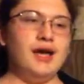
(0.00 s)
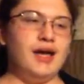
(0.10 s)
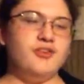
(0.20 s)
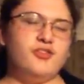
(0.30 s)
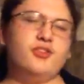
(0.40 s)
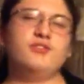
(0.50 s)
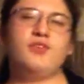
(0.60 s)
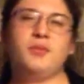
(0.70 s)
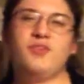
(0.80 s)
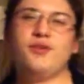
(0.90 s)
I just couldn't
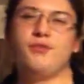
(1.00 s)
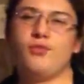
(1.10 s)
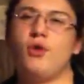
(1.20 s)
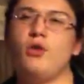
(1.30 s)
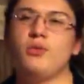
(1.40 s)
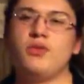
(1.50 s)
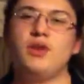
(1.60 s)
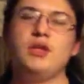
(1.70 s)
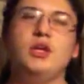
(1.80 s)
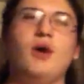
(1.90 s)
find myself enthralled with it.
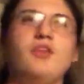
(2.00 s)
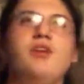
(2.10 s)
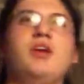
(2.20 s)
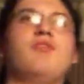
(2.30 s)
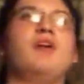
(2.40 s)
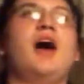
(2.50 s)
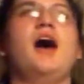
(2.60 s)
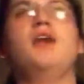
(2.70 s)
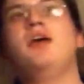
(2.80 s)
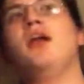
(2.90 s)
You know, I think if they
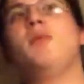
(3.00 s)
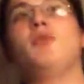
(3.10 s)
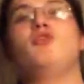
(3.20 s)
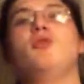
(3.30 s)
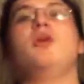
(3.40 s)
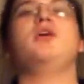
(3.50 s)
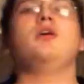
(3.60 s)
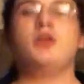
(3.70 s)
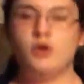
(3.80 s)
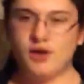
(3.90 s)
had an opportunity,
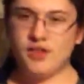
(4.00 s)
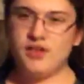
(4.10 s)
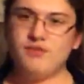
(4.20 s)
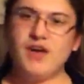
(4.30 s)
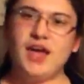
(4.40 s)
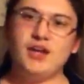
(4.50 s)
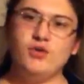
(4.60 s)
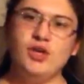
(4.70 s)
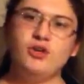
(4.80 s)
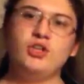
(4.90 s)
I think if they had a
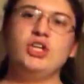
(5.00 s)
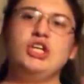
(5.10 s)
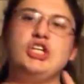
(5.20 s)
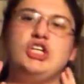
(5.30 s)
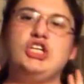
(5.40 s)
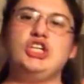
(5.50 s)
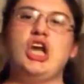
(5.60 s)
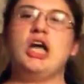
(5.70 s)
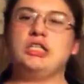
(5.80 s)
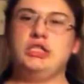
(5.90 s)
real
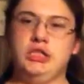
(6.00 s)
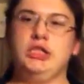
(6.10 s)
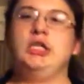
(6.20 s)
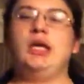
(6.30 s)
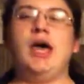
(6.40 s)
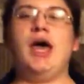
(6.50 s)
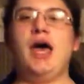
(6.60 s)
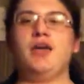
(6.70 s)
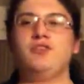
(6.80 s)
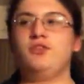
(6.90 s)
shot
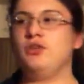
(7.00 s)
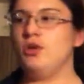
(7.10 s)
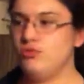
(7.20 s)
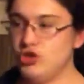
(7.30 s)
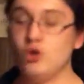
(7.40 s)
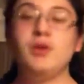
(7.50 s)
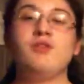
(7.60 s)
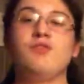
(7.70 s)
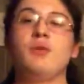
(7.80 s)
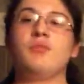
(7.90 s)
at,
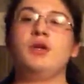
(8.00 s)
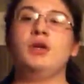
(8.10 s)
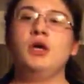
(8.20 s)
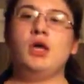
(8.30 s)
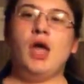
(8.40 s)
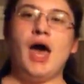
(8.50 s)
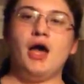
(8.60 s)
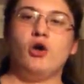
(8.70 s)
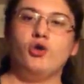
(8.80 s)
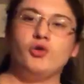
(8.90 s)
doing something
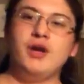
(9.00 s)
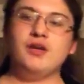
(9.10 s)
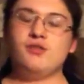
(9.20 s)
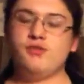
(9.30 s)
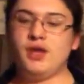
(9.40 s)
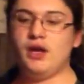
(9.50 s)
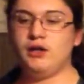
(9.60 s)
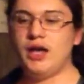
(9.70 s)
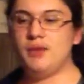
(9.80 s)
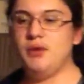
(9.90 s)
at Call to Greatness, then a
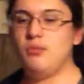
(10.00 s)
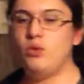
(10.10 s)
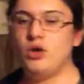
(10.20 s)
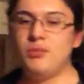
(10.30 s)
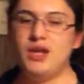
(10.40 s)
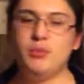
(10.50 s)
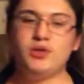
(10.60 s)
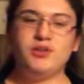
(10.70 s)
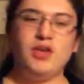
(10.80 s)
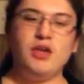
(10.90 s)
lot of people would have been
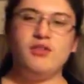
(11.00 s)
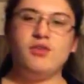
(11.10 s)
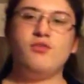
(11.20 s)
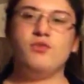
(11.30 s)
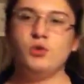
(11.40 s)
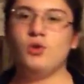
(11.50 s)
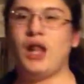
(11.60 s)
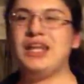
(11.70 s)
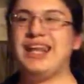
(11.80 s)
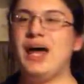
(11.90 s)
able to take this feud
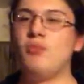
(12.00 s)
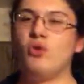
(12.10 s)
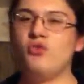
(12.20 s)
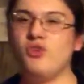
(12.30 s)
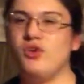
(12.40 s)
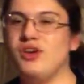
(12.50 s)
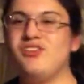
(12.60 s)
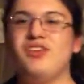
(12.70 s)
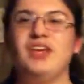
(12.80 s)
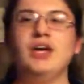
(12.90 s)
a lot more
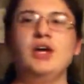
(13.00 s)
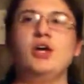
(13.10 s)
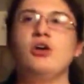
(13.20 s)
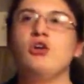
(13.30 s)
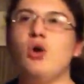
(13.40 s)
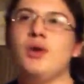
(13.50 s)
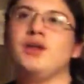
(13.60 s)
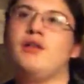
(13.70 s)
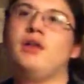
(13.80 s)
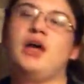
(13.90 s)
seriously going
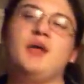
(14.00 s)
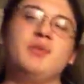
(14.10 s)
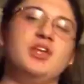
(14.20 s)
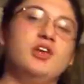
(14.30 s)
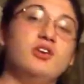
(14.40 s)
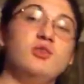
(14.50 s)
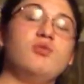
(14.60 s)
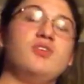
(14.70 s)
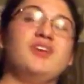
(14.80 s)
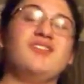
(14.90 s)
down the line. But here you
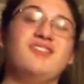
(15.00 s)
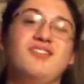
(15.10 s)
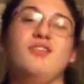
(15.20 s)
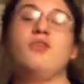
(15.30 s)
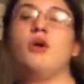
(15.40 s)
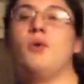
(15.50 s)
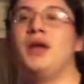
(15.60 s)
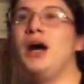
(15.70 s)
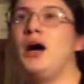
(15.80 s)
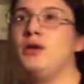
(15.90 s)
see it still going
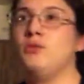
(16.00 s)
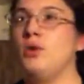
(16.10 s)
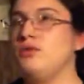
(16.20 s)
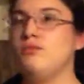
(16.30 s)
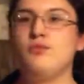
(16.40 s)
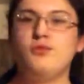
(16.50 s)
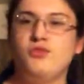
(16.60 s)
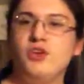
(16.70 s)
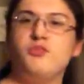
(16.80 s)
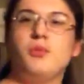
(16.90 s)
on,
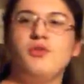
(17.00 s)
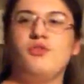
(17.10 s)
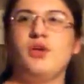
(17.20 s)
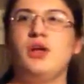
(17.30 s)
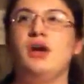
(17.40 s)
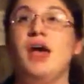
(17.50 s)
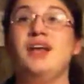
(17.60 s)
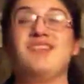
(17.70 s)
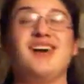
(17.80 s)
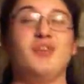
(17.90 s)
6 months later, and
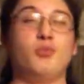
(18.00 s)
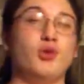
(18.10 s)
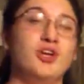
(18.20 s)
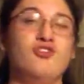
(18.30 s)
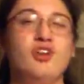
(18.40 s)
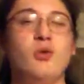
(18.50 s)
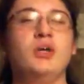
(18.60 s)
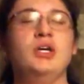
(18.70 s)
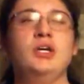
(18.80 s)
it's on the pre-show.